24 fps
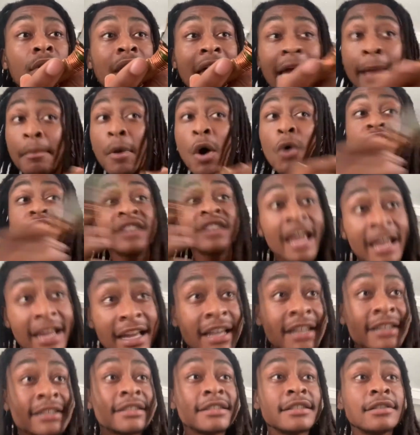Like most
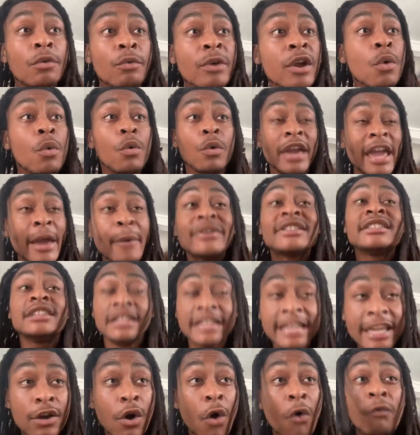niggas. We it was
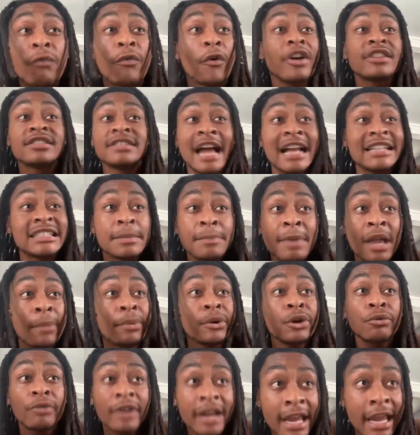legal for us not to be
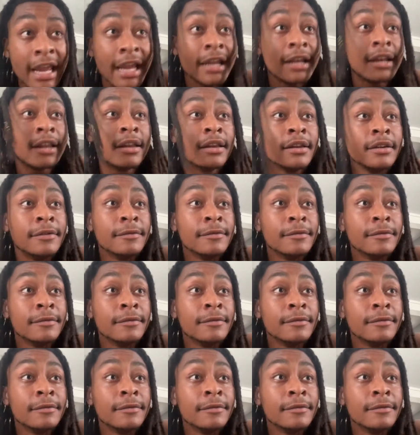able to read.